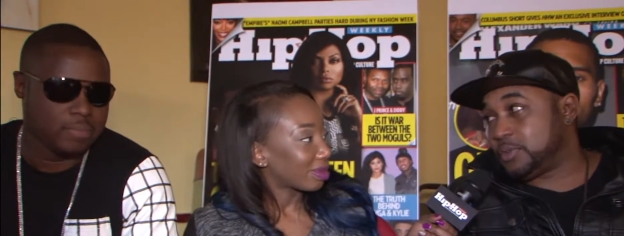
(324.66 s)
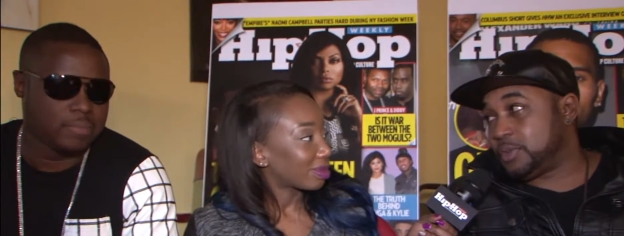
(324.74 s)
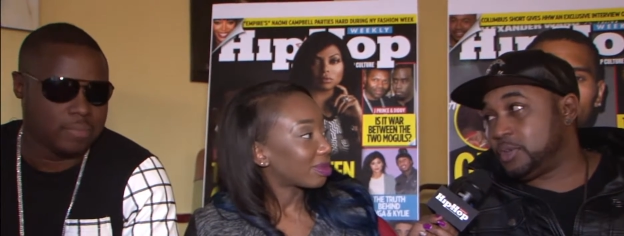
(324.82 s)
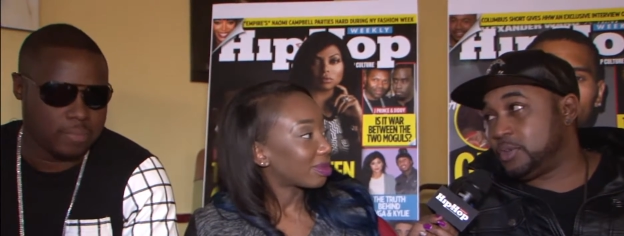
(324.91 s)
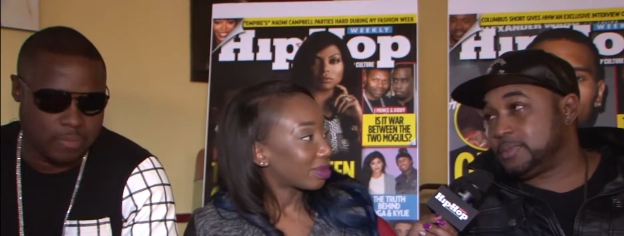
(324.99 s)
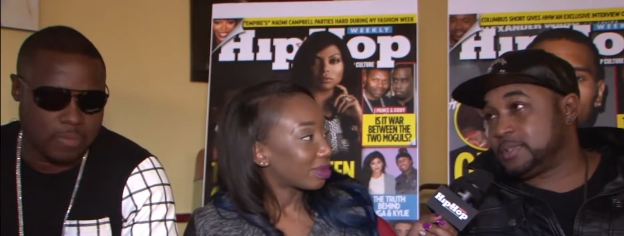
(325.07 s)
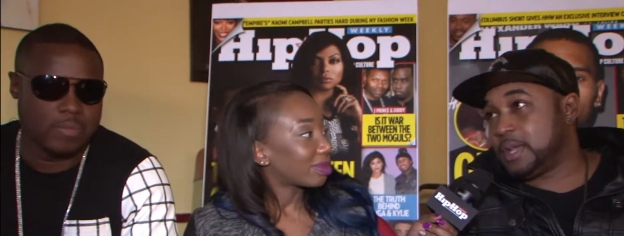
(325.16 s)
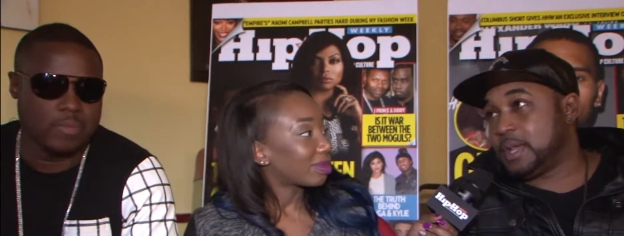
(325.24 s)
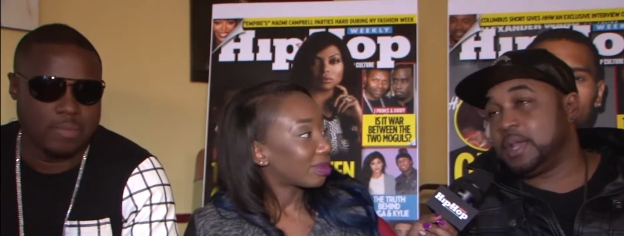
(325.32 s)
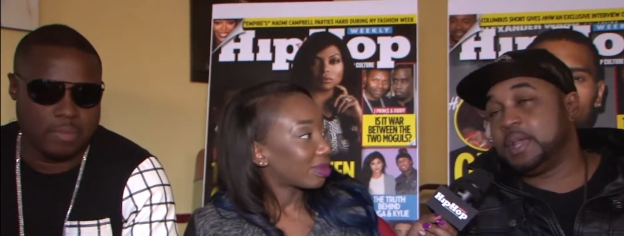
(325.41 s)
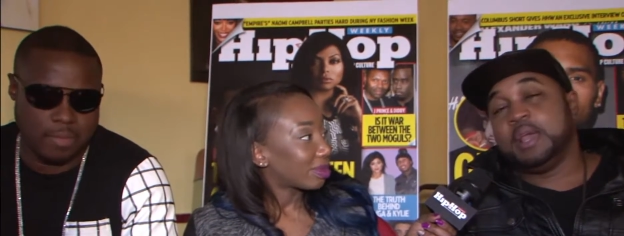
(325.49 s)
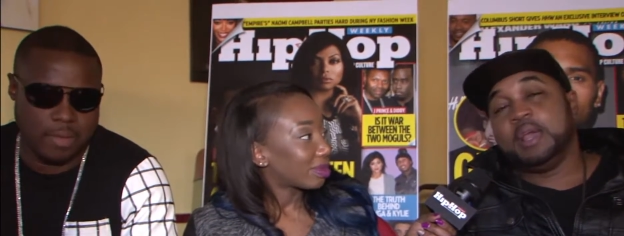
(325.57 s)
Speaker 1: on it, you know what I'm
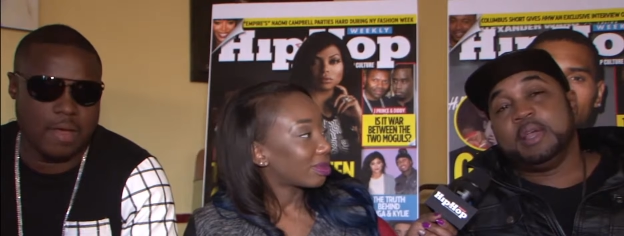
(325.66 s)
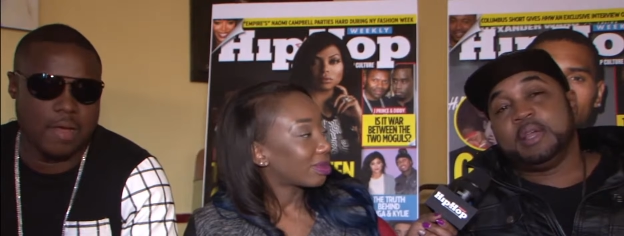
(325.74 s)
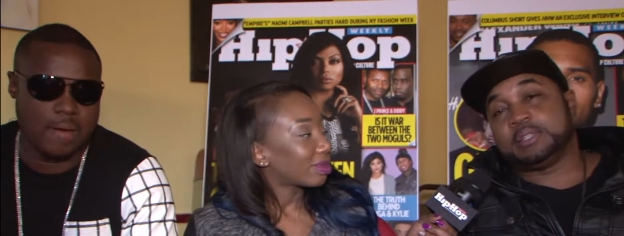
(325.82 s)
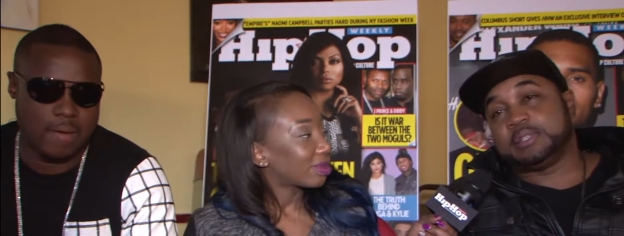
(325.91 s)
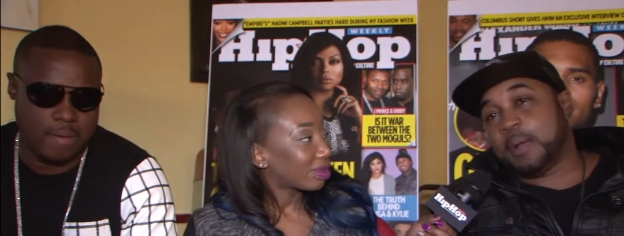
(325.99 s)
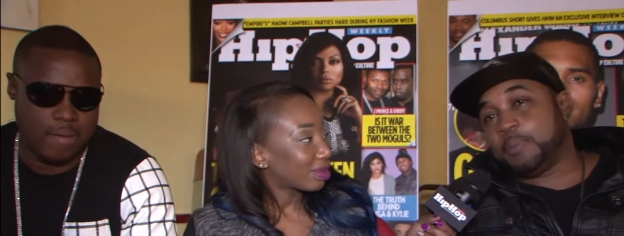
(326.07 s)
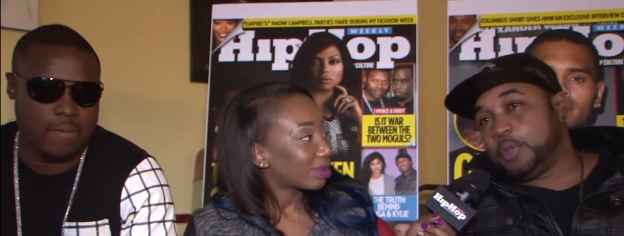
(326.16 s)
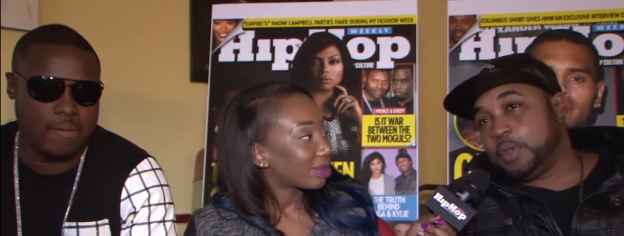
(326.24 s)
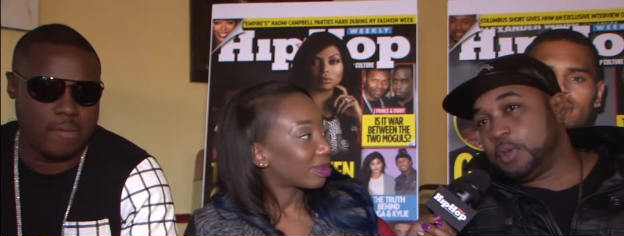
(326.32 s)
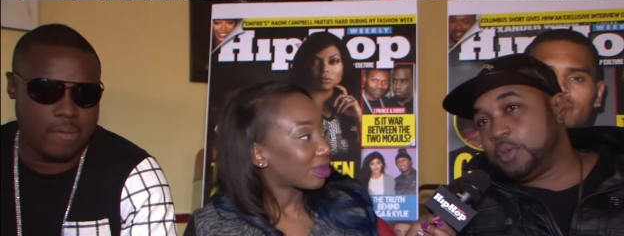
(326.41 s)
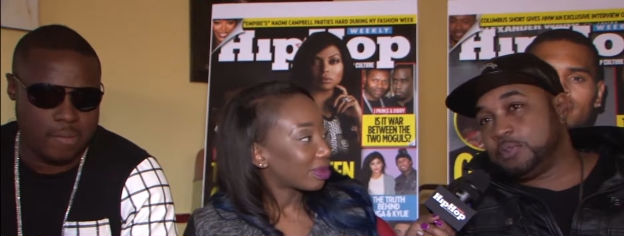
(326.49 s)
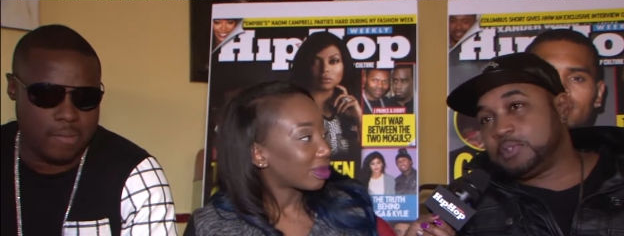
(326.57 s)
saying? It's like when you
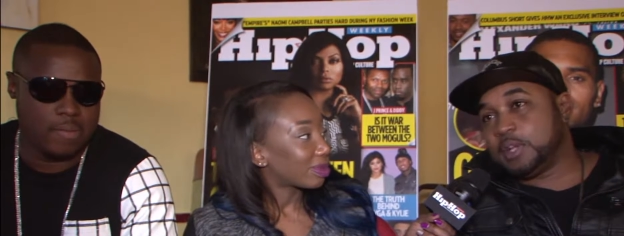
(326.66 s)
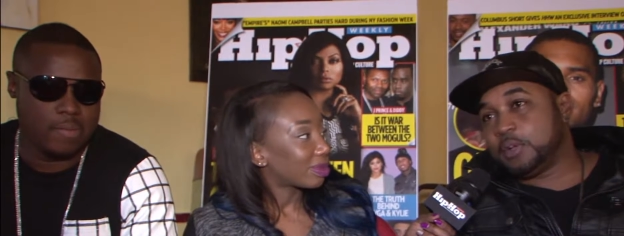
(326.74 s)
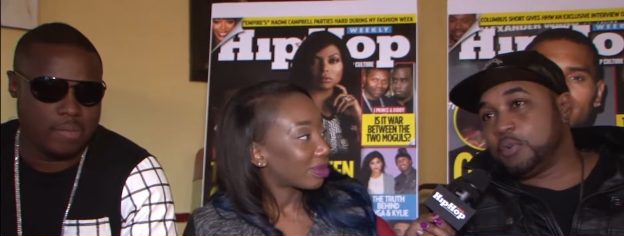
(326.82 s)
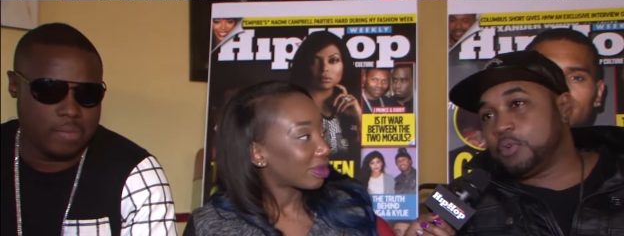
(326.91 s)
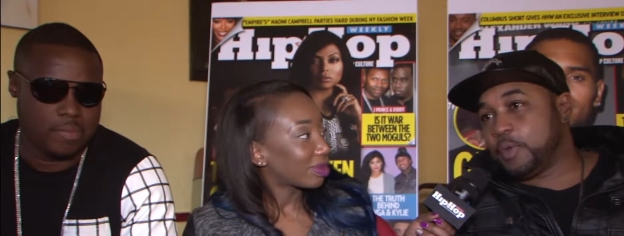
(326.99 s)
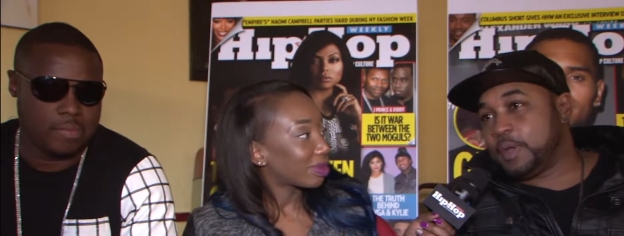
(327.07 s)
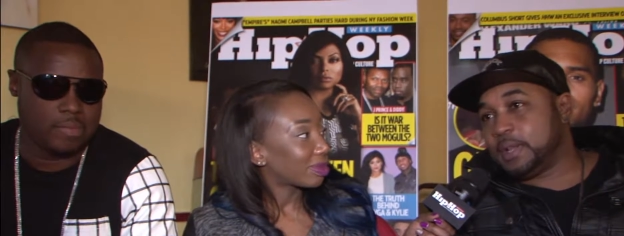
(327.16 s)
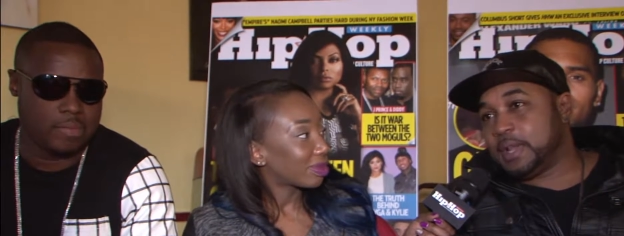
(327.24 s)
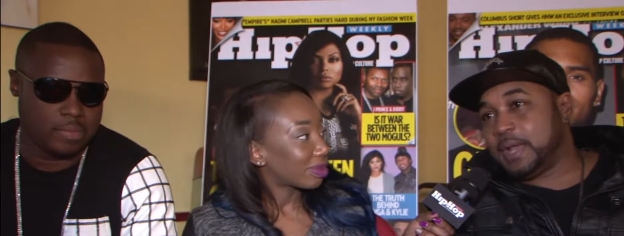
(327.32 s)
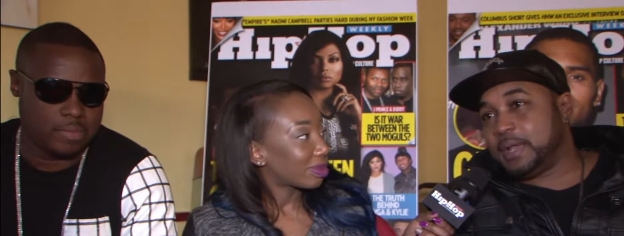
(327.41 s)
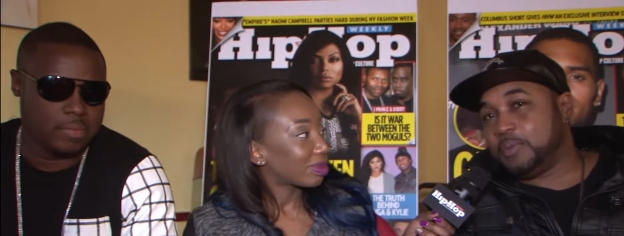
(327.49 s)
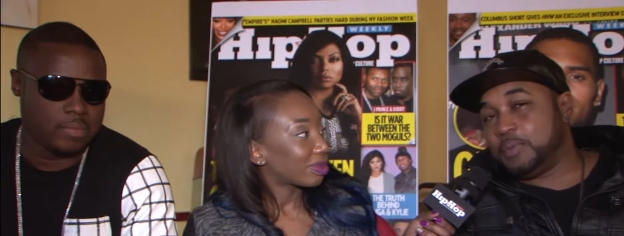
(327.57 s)
hit a new single Green Light,